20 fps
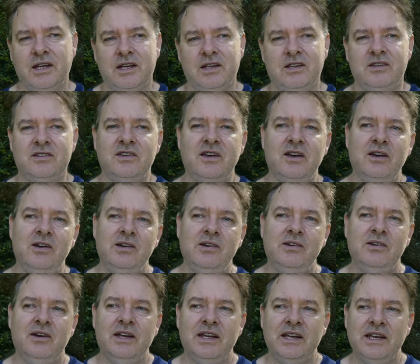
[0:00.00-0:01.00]

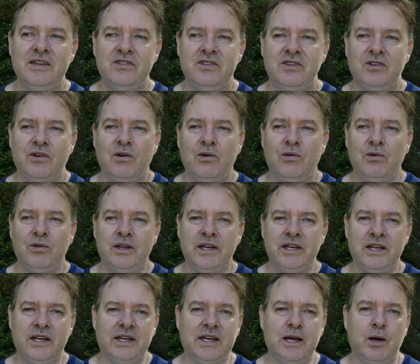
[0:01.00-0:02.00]
So I guess all
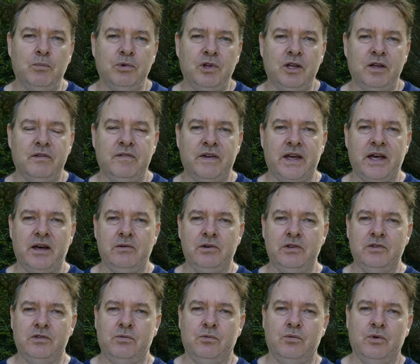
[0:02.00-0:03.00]
in a couple of
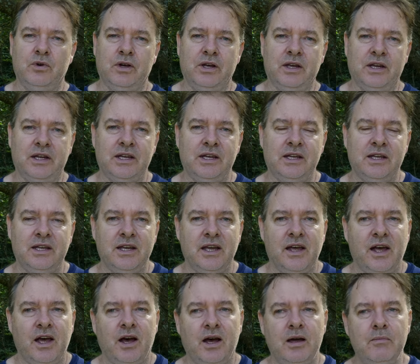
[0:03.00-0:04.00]
hours work.
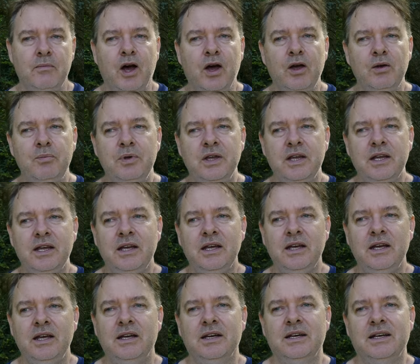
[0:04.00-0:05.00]
I'm
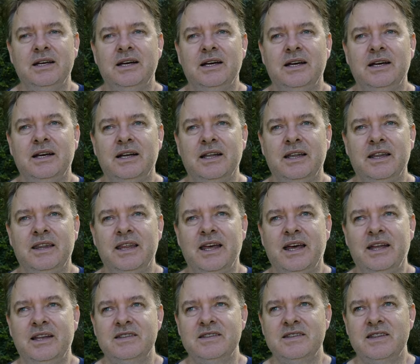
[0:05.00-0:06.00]
hoping
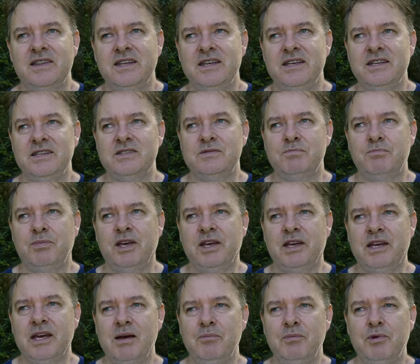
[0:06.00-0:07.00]
that things
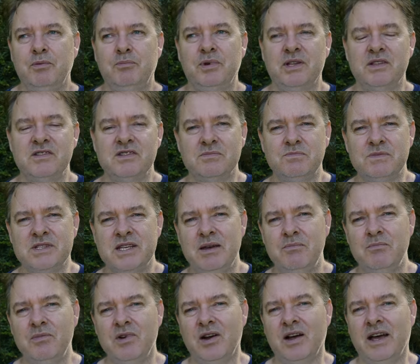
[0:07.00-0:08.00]
pick up, but
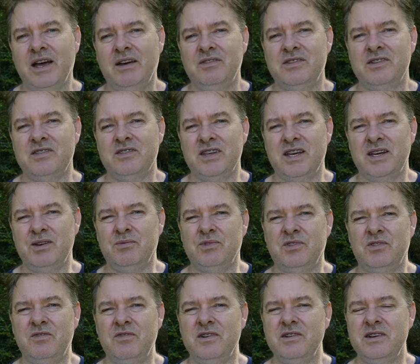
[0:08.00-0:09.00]
September, I have to say,
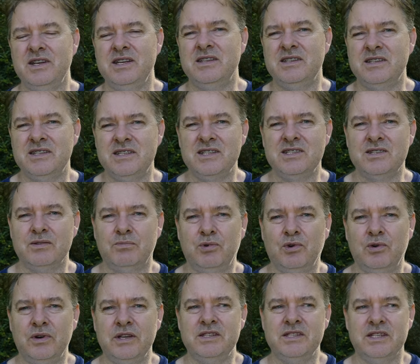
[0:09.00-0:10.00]
was very
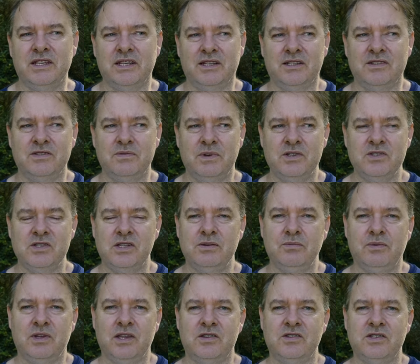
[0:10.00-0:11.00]
disappointing, especially
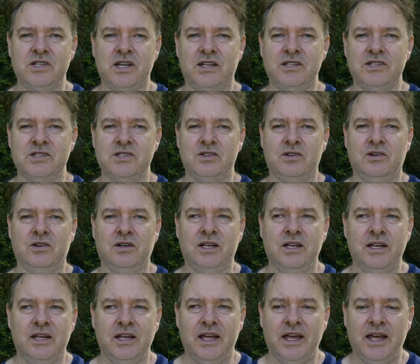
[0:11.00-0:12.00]
with Shutterstock
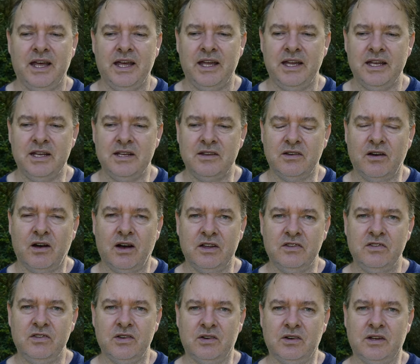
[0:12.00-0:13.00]
and
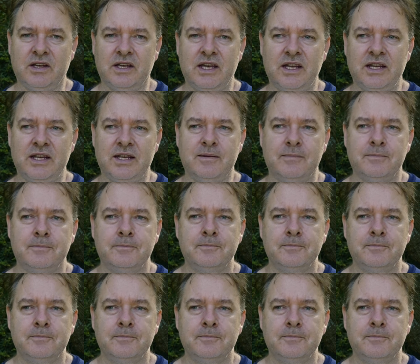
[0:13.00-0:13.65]
Istock Getty.